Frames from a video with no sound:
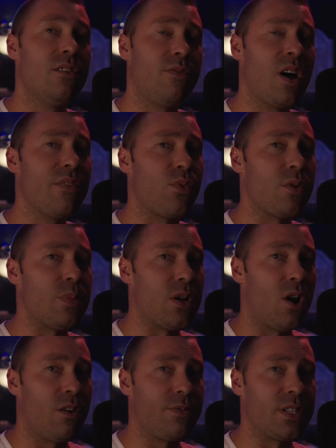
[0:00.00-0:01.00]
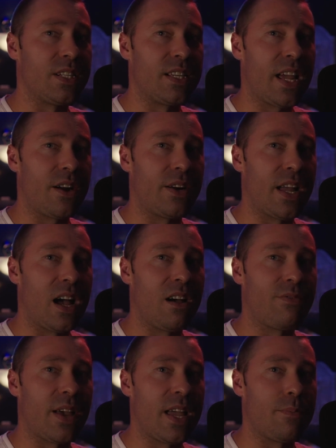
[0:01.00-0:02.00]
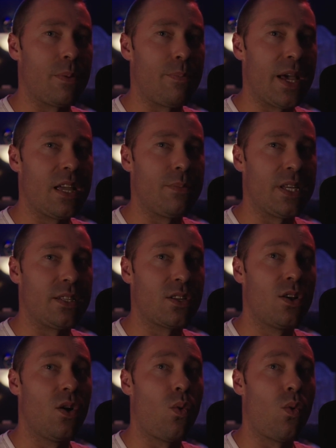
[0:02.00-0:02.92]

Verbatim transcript: Five women offered to carry half ape babies.